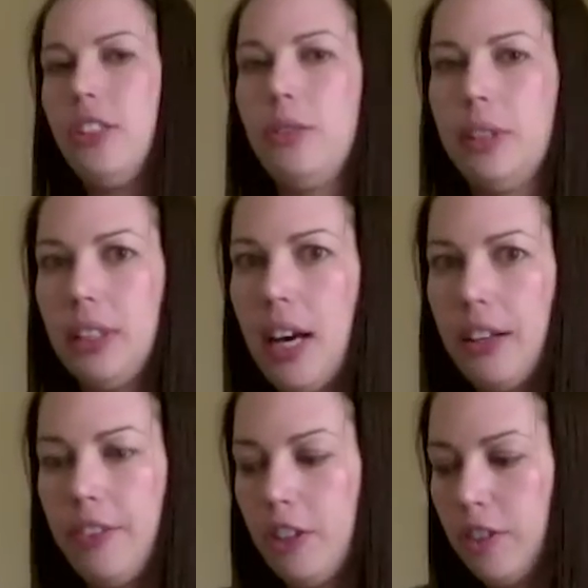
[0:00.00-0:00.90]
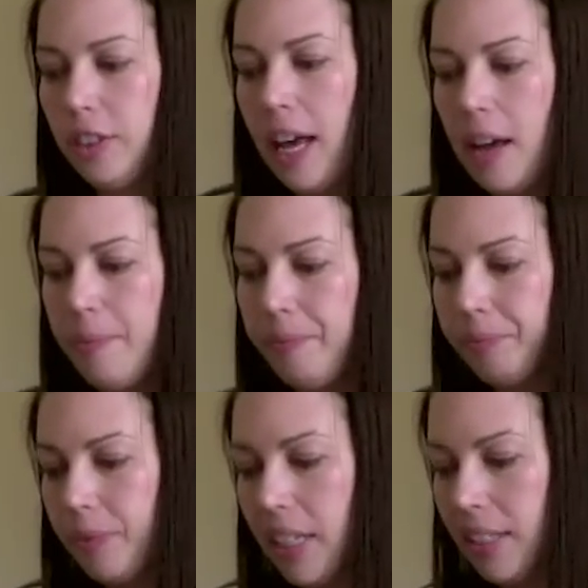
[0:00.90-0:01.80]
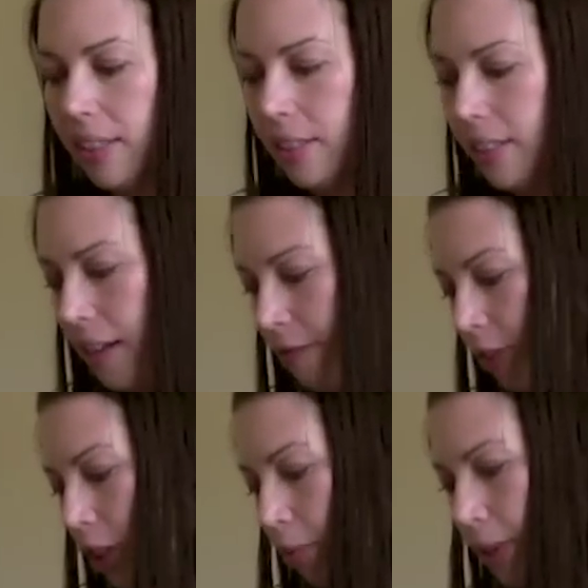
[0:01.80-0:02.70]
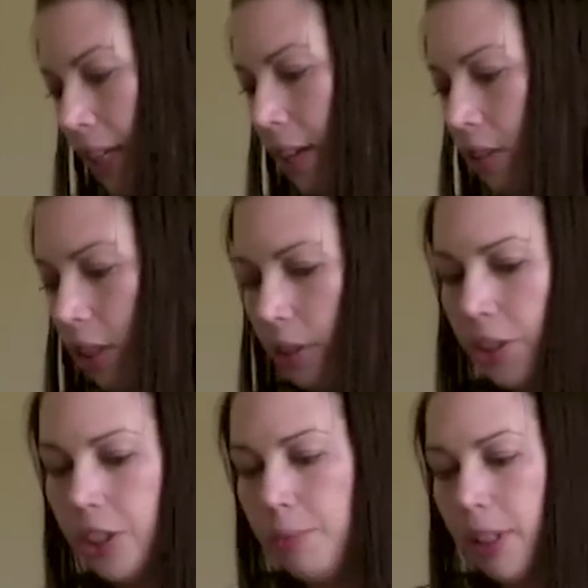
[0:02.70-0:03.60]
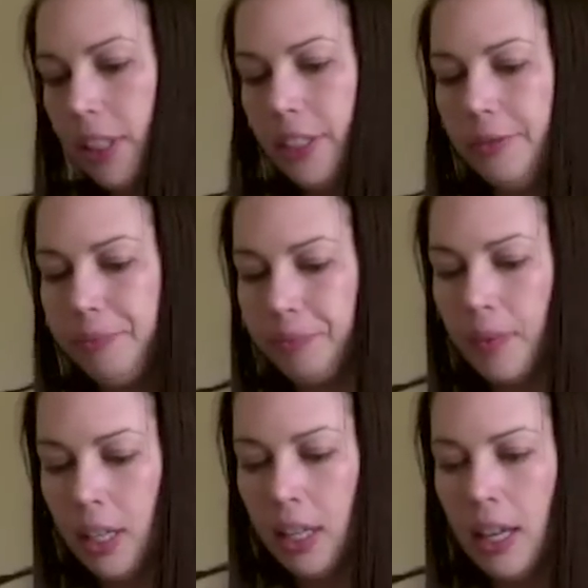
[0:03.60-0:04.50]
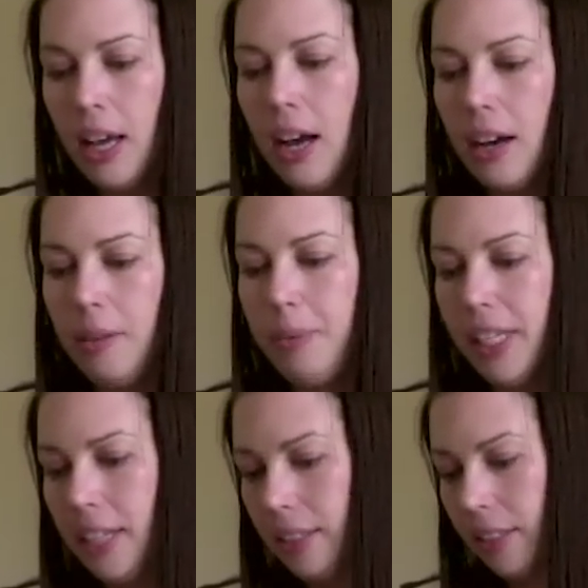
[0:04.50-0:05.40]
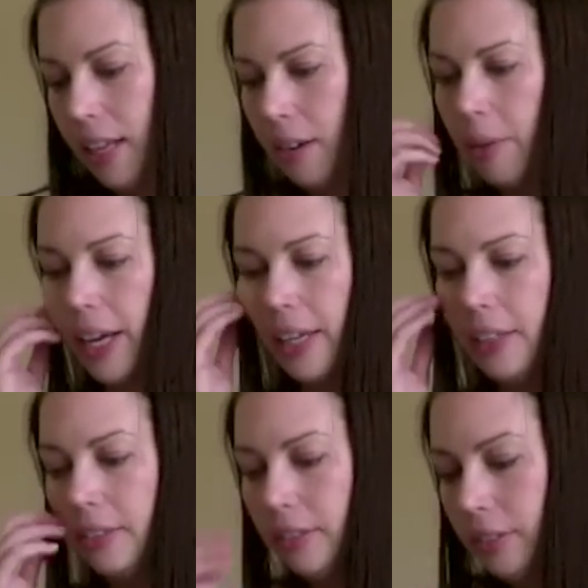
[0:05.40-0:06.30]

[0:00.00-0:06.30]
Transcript: do a lot of overlap because this is an envelope style closure pillow, because that way